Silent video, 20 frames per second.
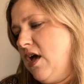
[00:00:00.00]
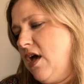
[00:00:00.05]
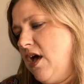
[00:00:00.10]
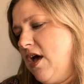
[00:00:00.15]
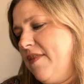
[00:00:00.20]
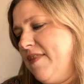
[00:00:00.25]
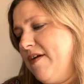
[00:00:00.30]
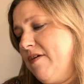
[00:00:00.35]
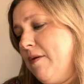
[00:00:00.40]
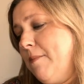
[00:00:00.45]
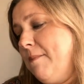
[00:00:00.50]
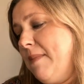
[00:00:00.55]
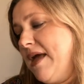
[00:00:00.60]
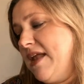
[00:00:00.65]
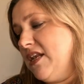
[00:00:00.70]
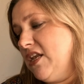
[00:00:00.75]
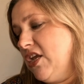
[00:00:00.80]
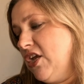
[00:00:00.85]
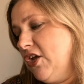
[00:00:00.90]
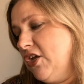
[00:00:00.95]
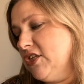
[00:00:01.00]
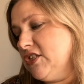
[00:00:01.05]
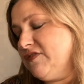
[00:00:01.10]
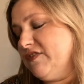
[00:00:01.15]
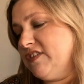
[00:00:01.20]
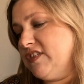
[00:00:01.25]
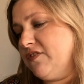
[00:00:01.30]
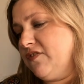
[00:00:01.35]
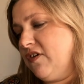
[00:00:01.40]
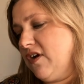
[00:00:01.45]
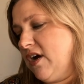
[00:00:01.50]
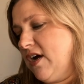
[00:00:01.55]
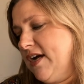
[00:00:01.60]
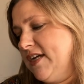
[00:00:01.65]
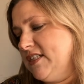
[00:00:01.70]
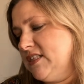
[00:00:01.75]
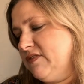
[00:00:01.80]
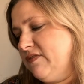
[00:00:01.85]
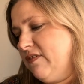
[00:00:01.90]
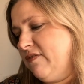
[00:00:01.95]
Uh, there are menus for different
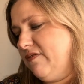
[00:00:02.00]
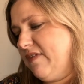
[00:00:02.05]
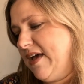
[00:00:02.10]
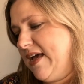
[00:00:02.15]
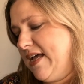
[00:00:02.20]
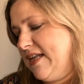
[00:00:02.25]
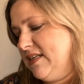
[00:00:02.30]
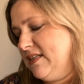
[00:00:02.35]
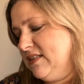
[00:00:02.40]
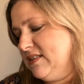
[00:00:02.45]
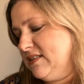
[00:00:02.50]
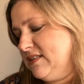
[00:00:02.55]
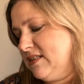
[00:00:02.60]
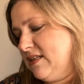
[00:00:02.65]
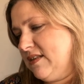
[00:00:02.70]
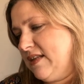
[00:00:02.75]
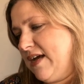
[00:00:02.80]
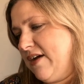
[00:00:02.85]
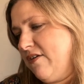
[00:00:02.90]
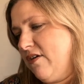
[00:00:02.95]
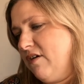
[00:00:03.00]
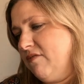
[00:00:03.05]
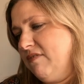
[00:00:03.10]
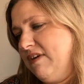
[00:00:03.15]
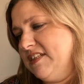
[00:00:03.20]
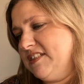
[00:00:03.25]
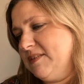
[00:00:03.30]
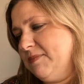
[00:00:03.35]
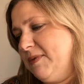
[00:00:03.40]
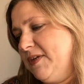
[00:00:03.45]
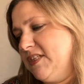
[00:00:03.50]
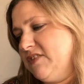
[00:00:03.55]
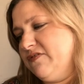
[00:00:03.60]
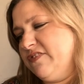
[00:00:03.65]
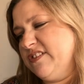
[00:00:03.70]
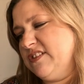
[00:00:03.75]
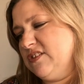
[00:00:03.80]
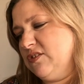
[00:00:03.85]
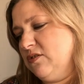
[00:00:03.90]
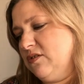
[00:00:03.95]
kinds of events. There are recipes
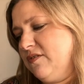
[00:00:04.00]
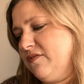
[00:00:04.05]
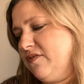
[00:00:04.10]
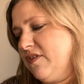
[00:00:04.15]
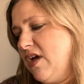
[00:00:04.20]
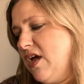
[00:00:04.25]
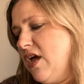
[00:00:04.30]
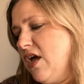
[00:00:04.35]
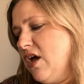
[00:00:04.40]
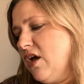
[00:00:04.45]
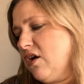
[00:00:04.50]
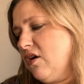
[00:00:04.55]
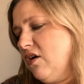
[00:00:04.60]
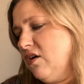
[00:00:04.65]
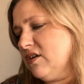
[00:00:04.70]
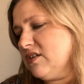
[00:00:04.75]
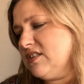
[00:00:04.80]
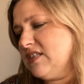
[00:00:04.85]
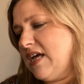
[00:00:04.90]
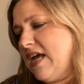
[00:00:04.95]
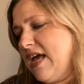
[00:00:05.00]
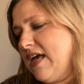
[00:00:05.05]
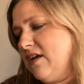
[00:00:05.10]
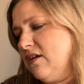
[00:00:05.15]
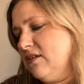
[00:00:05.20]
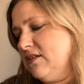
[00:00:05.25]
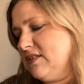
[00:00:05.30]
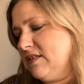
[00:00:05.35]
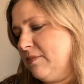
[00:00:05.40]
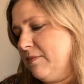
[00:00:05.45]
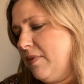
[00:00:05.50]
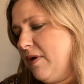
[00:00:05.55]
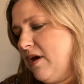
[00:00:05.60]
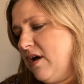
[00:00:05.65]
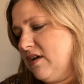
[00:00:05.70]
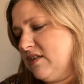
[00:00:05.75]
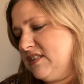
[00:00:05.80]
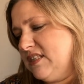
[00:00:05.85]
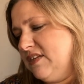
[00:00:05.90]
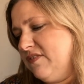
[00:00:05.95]
for sort of cocktails and
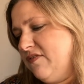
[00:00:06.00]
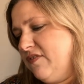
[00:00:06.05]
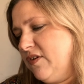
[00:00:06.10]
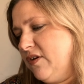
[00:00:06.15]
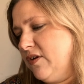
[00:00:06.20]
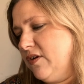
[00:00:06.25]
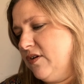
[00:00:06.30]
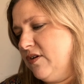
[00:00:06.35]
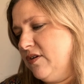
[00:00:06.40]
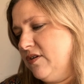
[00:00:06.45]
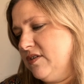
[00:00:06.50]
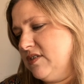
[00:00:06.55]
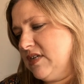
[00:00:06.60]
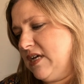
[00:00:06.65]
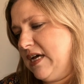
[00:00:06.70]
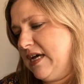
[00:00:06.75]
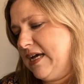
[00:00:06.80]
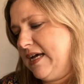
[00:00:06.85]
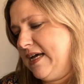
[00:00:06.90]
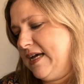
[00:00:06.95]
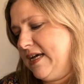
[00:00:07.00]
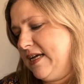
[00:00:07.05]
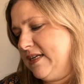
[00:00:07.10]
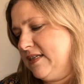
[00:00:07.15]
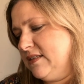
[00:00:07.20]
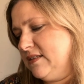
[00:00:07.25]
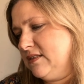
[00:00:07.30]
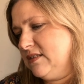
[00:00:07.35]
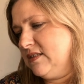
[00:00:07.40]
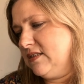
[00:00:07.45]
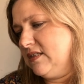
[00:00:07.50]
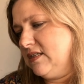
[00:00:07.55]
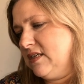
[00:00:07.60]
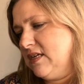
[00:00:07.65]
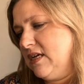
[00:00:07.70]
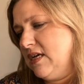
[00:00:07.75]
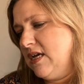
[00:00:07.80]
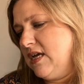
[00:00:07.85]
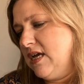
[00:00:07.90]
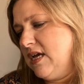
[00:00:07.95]
party food and
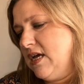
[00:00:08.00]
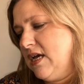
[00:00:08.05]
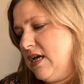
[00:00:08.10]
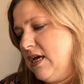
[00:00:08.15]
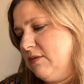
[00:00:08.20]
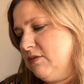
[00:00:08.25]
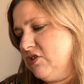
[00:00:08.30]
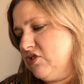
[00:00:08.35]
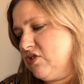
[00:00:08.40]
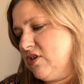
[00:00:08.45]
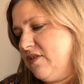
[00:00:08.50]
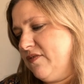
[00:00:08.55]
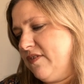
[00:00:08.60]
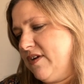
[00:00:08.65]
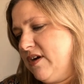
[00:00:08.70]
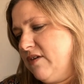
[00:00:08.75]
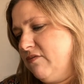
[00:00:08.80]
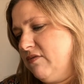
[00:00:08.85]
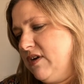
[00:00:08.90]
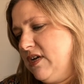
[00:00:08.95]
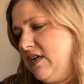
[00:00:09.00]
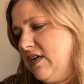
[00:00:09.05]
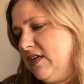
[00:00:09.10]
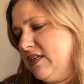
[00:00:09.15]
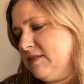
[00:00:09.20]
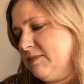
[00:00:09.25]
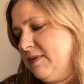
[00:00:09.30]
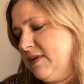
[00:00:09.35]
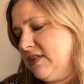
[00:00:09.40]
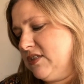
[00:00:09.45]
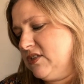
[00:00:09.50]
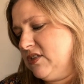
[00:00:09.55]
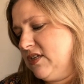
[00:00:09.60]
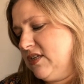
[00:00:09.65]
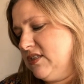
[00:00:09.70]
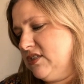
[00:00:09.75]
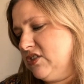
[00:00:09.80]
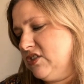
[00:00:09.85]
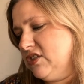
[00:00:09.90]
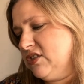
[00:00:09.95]
I'm just trying to find a really nice picture.
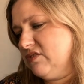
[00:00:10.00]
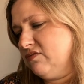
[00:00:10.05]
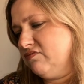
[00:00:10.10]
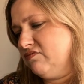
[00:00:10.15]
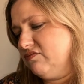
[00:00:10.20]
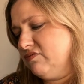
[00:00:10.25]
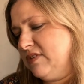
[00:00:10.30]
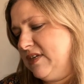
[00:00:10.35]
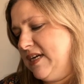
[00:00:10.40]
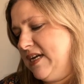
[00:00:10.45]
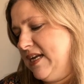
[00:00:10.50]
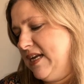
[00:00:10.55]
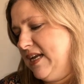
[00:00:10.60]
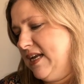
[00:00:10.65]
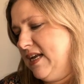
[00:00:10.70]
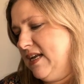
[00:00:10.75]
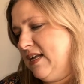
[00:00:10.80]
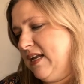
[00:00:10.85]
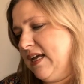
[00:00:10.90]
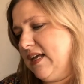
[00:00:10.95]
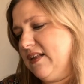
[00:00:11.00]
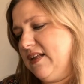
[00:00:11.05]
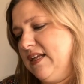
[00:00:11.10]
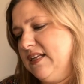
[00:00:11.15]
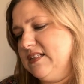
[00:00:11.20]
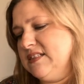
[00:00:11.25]
It's just really, like the